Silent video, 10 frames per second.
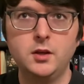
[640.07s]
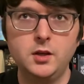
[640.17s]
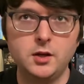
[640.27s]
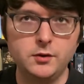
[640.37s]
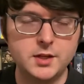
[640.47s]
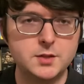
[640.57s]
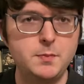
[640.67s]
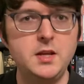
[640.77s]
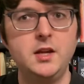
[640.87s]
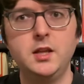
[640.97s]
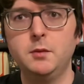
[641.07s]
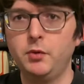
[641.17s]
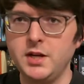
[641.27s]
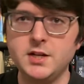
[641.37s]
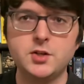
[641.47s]
this being in the
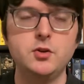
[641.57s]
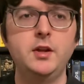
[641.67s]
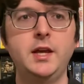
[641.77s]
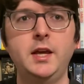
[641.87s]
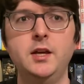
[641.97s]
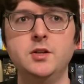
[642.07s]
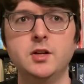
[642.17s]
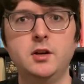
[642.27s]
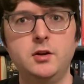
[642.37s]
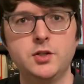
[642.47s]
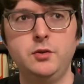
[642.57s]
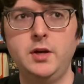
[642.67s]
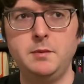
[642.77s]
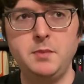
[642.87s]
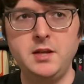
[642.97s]
pre-digital age and also
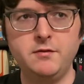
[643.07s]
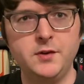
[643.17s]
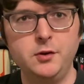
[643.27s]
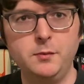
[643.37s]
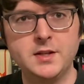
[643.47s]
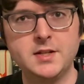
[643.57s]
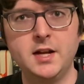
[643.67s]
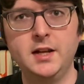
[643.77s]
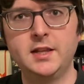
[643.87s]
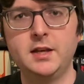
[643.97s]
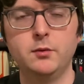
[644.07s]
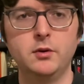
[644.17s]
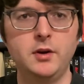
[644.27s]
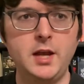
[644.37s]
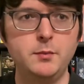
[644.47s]
a B film, it's not like they
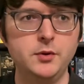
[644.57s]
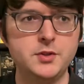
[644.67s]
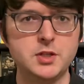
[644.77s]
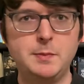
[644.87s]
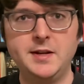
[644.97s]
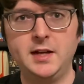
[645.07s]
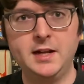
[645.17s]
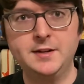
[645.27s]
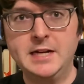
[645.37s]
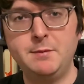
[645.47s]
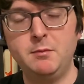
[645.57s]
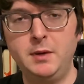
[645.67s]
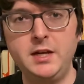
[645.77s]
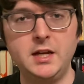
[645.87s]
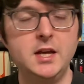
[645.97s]
were able to spend a lot of time and
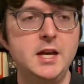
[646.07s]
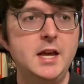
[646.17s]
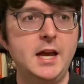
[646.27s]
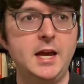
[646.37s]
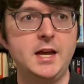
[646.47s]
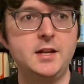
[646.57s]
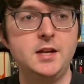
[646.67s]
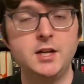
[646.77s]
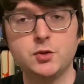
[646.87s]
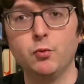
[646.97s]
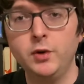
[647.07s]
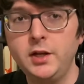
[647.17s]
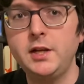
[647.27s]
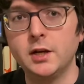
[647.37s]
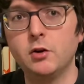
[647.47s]
money. And it's
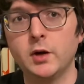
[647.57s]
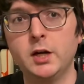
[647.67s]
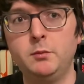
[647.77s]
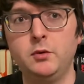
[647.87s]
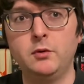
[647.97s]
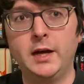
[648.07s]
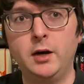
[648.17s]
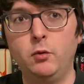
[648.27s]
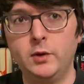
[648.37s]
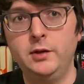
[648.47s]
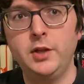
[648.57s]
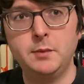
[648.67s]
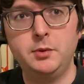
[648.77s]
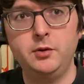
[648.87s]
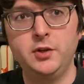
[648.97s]
really incredible how well they
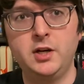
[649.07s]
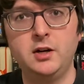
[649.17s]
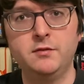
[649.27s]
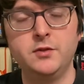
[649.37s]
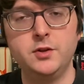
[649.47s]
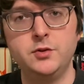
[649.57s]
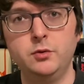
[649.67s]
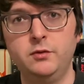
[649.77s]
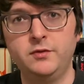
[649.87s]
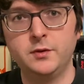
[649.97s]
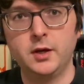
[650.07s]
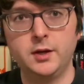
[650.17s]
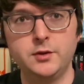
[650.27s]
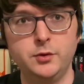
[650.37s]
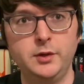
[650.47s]
pulled off the
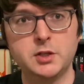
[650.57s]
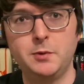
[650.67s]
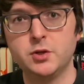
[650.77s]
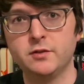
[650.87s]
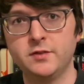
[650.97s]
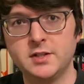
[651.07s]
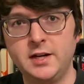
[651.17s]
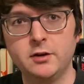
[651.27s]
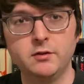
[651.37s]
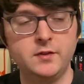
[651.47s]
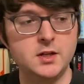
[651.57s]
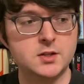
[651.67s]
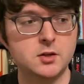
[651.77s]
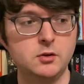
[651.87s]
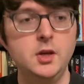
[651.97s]
dual exposure photography.
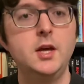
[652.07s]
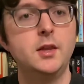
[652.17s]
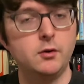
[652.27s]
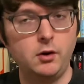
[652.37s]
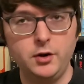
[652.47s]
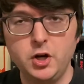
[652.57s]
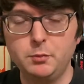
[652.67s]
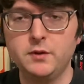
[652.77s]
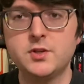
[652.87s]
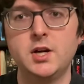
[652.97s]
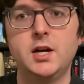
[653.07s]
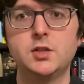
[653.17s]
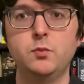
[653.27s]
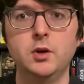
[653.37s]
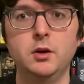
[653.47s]
So there are a number of
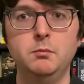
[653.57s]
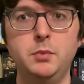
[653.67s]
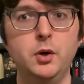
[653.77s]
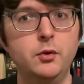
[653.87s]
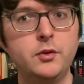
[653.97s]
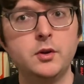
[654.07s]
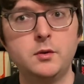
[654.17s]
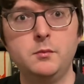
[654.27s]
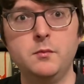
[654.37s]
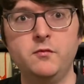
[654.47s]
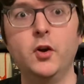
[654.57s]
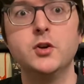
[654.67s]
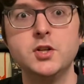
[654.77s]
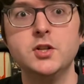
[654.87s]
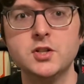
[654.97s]
shots where both
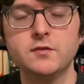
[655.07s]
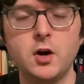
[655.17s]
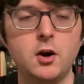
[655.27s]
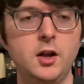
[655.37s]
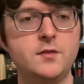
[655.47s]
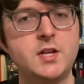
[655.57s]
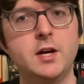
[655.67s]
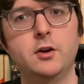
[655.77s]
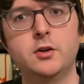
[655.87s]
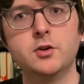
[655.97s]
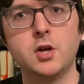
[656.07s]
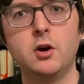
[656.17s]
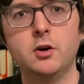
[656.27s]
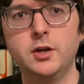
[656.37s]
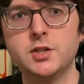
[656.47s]
versions of Karloff's characters
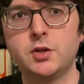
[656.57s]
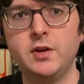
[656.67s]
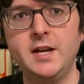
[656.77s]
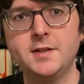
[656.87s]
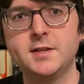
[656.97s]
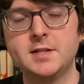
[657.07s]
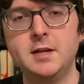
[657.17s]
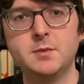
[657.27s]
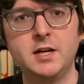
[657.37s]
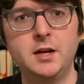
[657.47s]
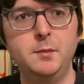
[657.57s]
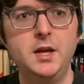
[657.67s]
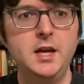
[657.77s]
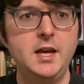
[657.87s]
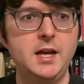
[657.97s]
are on screen at the same time,
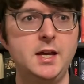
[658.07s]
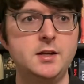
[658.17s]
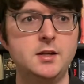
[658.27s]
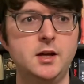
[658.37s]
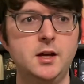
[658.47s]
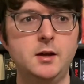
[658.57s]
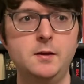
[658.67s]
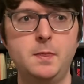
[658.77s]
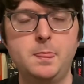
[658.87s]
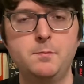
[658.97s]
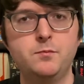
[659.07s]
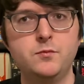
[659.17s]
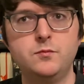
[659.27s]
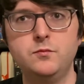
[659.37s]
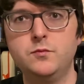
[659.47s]
and
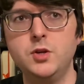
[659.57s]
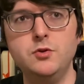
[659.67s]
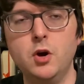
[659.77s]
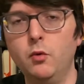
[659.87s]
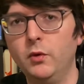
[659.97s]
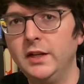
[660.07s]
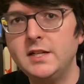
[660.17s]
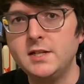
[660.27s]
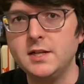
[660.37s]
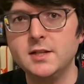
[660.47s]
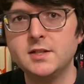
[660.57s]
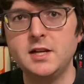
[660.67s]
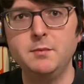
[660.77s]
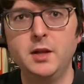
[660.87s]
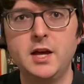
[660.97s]
you don't really see the
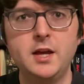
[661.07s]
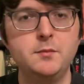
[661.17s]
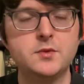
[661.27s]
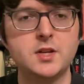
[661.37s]
seam lines.